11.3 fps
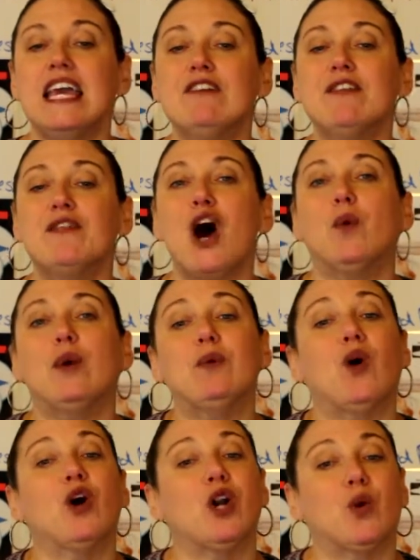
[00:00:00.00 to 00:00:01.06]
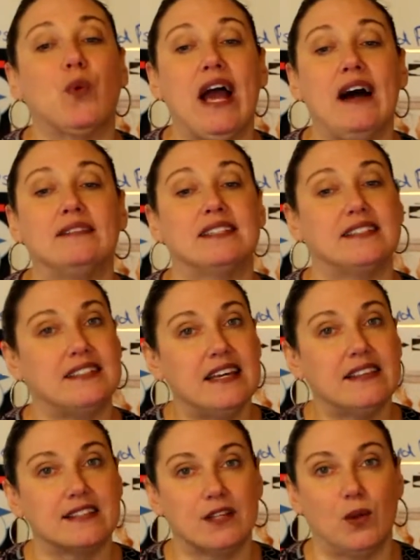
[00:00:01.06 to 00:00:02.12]
Even though we weren't around to see
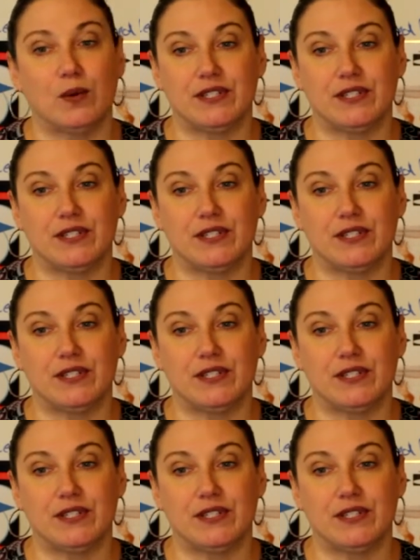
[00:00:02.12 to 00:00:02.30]
the solar